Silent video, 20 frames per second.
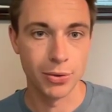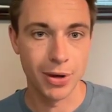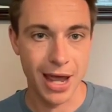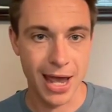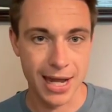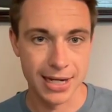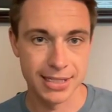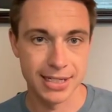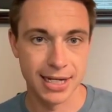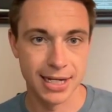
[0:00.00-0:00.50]

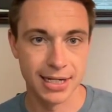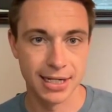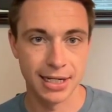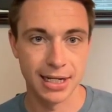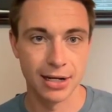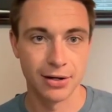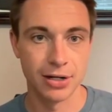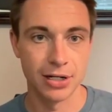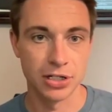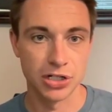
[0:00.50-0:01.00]
end-to-end -end
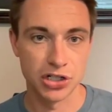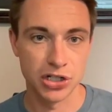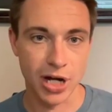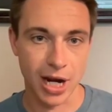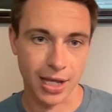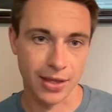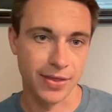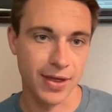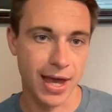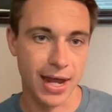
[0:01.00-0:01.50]
accounting.
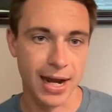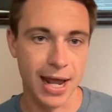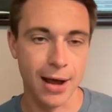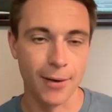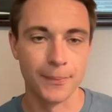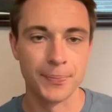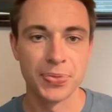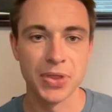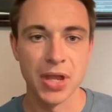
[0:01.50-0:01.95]
Check that out.